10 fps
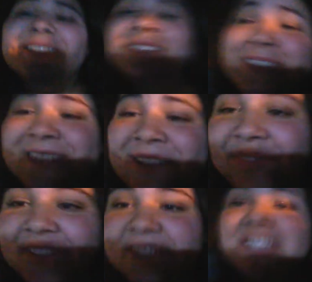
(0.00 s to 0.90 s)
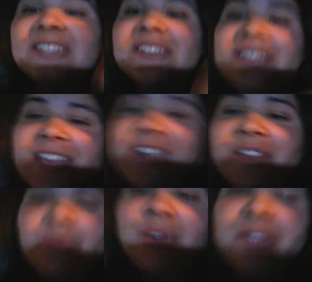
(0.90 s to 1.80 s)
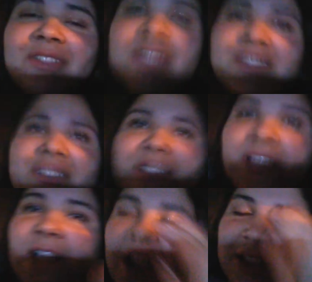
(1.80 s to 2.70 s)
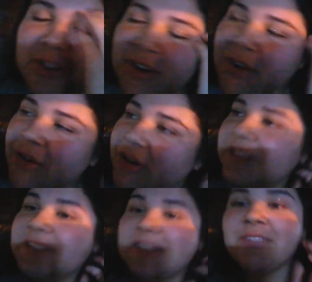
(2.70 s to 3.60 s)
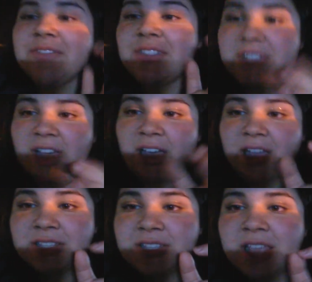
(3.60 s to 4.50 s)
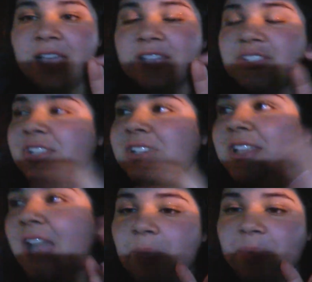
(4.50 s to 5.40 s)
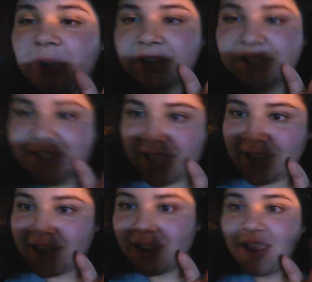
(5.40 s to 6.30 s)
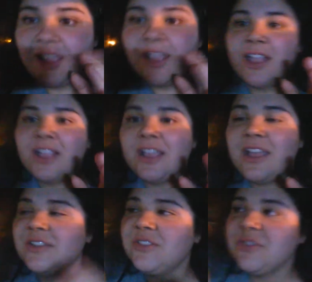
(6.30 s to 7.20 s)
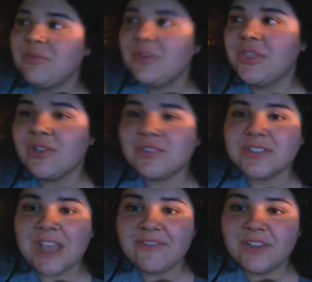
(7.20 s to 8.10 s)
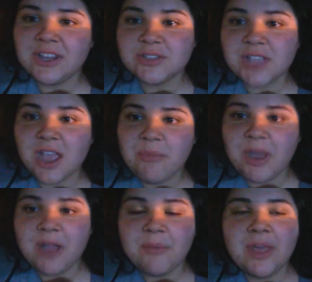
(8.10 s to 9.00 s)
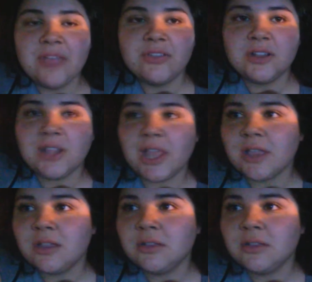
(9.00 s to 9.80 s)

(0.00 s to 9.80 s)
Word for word: looks like one of the, you know, instead of the dogs, she looks like a person. And when those sad videos come up, and they're like,